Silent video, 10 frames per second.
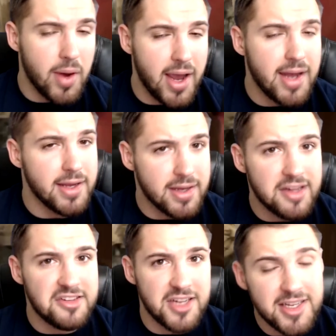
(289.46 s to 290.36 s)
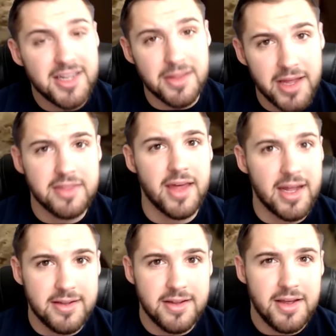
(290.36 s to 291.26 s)
ahead and guess he didn't like
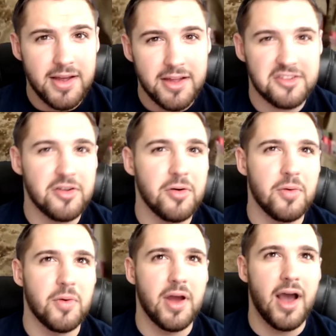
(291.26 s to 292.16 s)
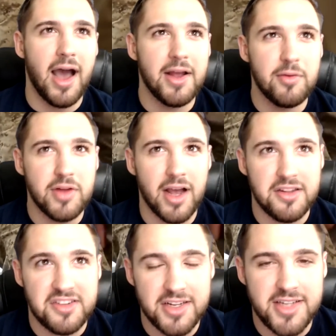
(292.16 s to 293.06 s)
that. So I
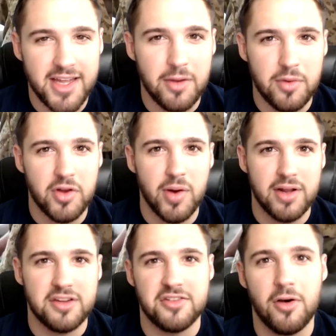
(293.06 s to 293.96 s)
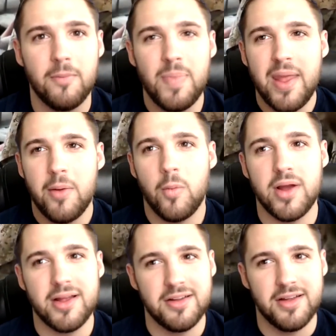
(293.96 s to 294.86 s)
say take it with a grain of salt when